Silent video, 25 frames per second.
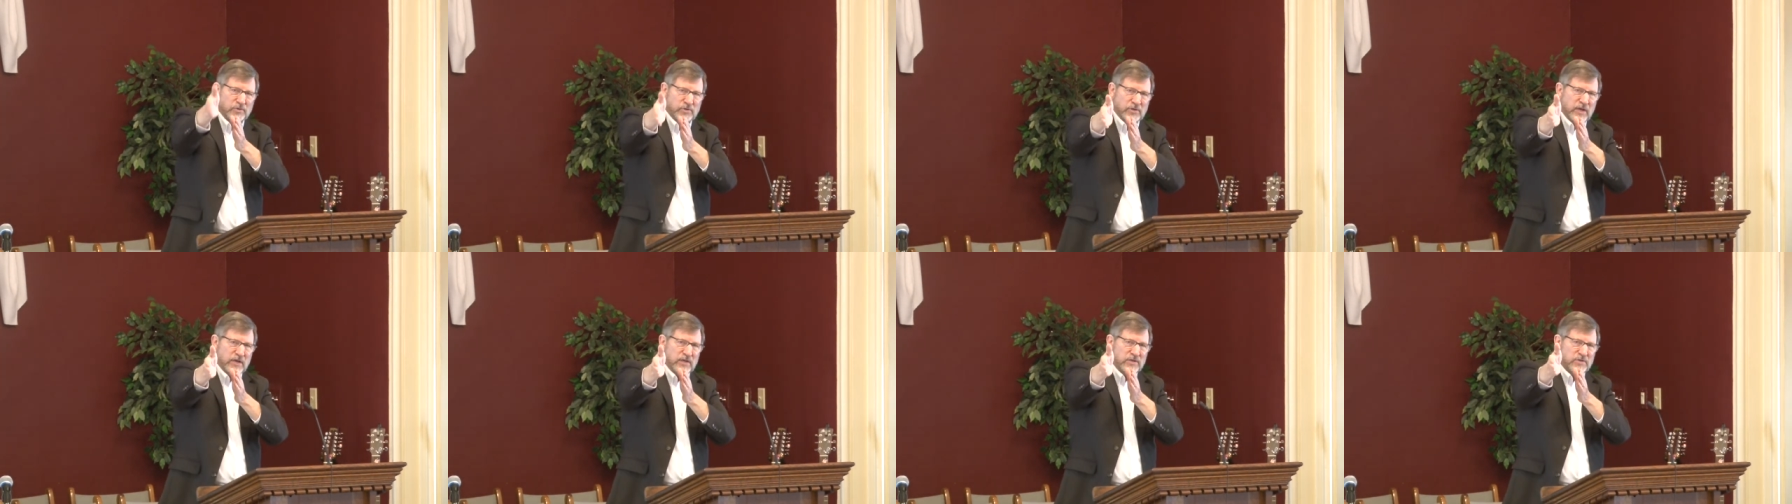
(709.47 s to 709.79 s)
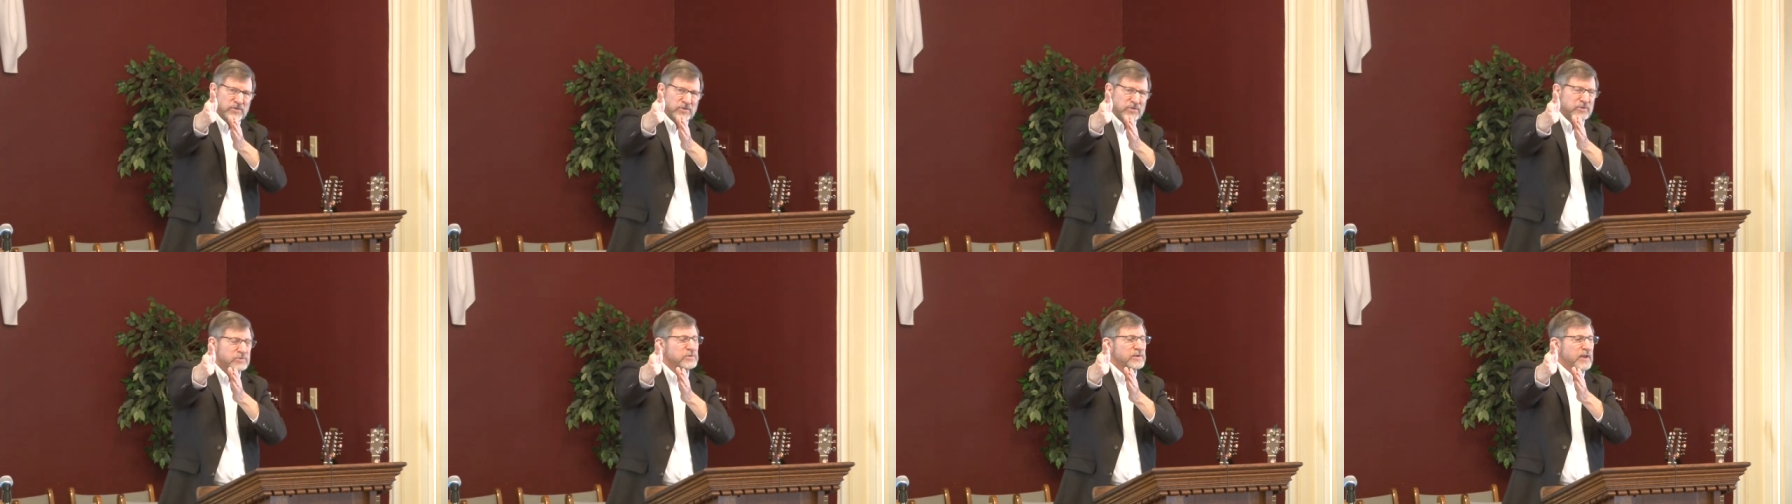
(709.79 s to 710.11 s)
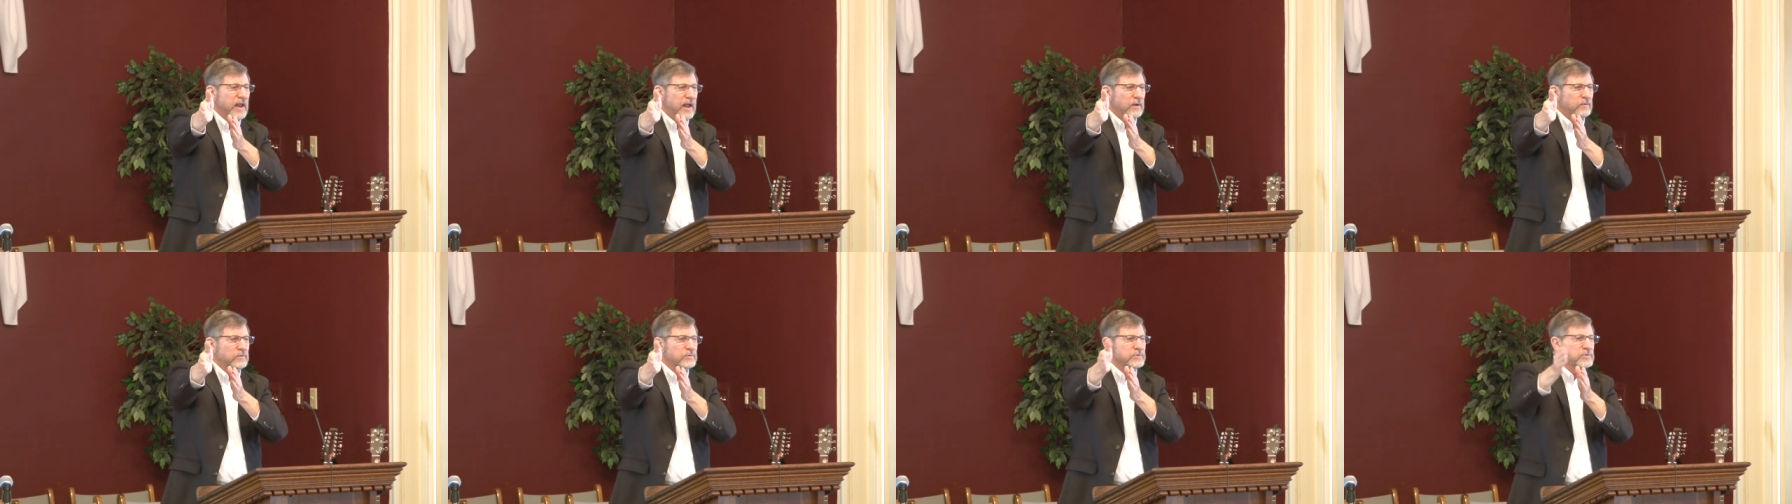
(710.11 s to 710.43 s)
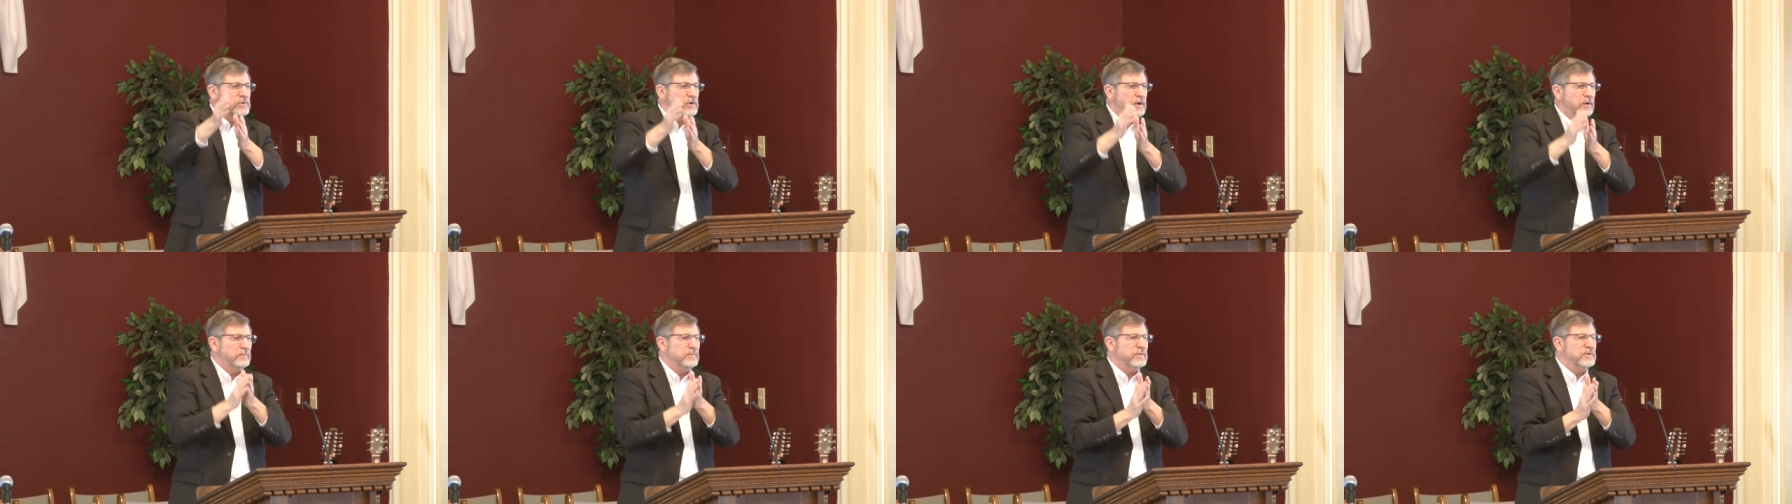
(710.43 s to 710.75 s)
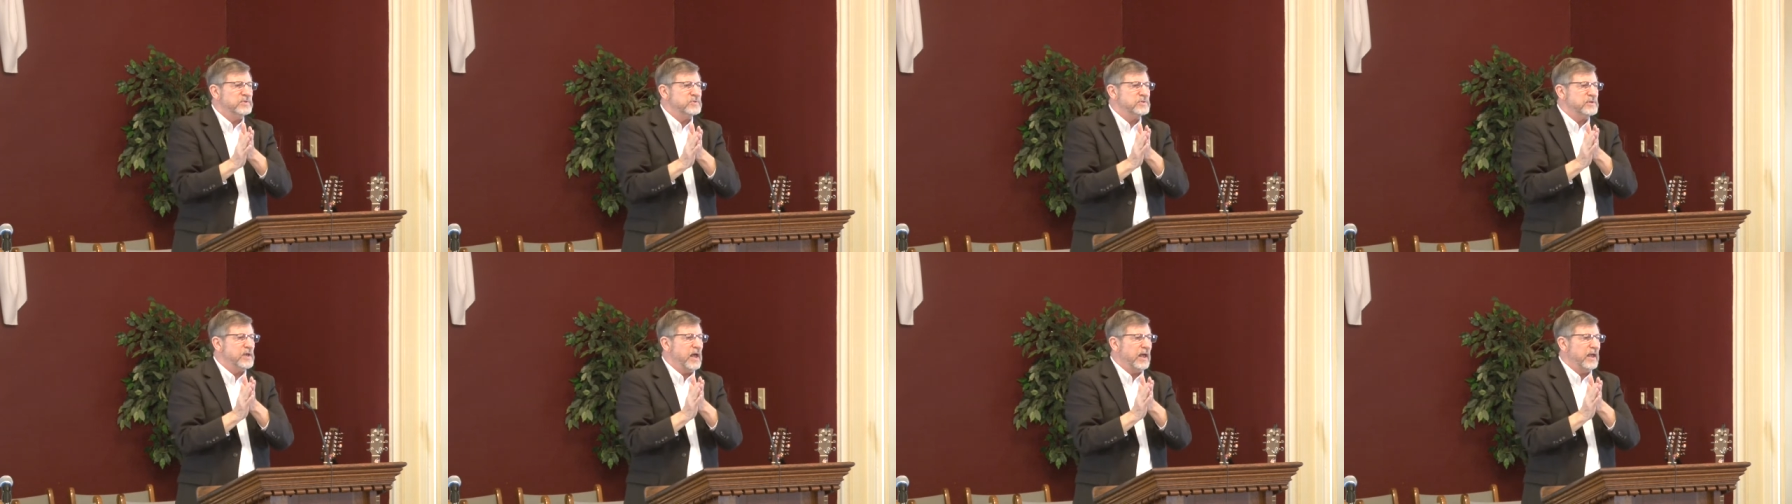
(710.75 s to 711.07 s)
Jesus now is our
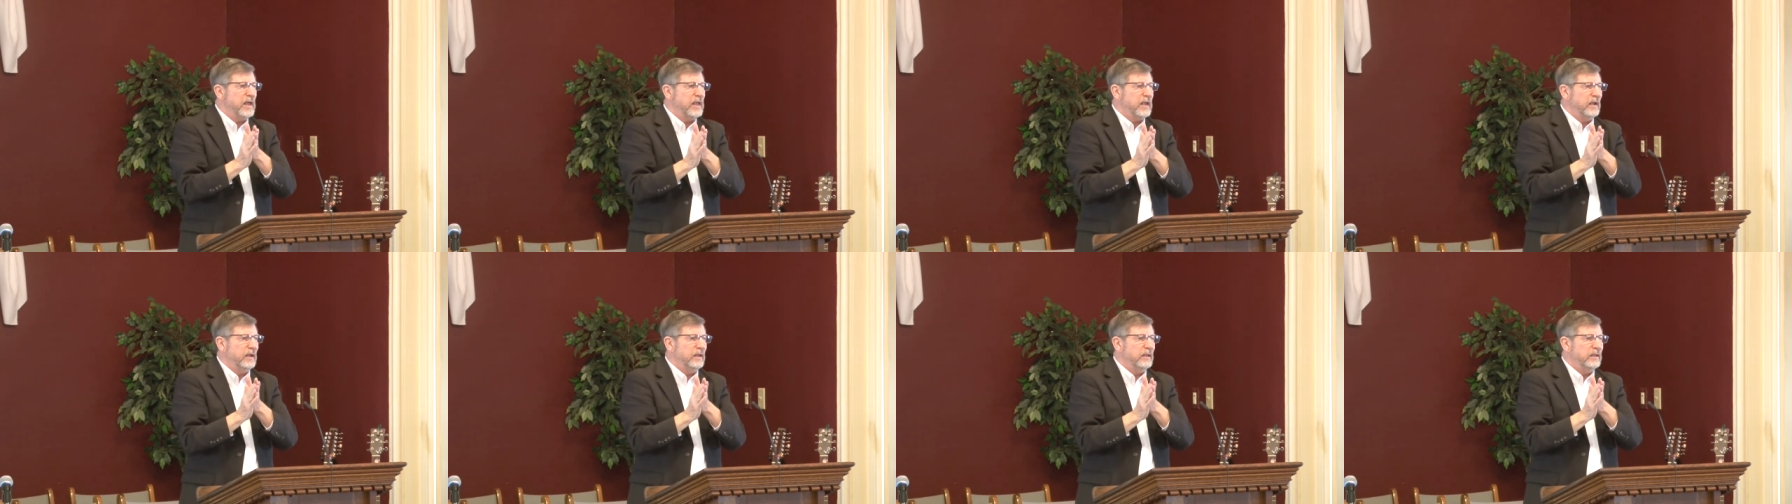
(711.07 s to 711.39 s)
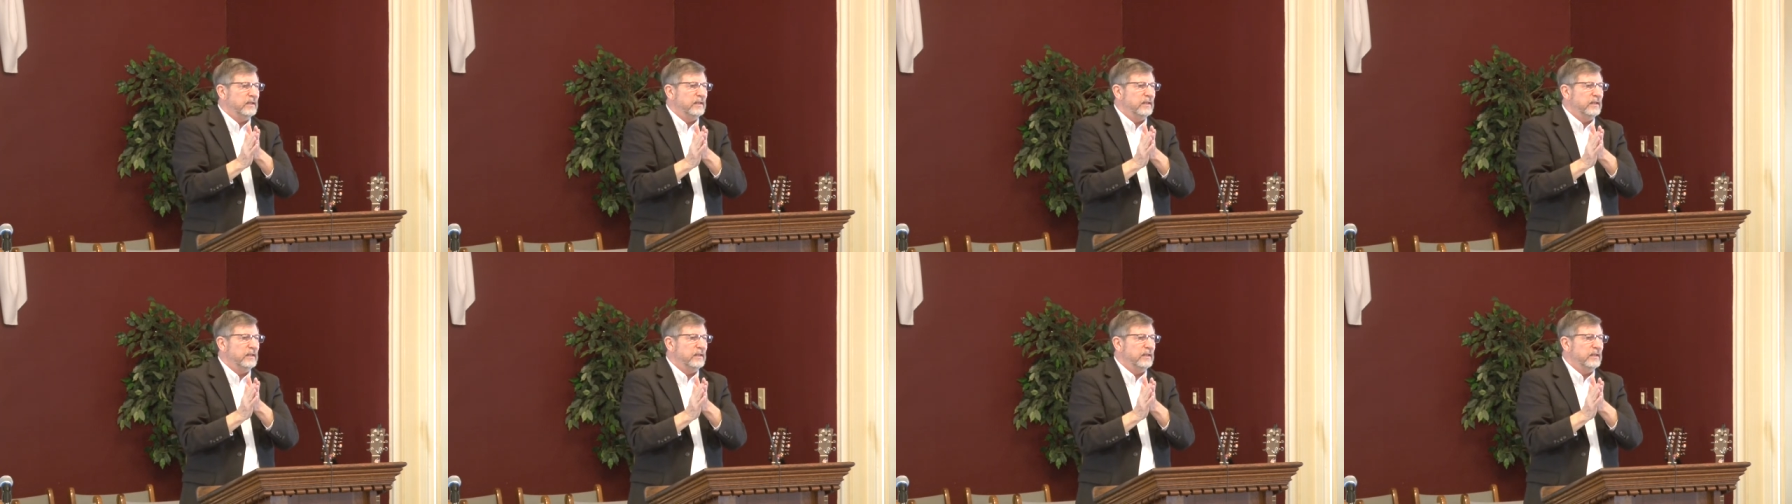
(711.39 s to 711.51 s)
Messiah.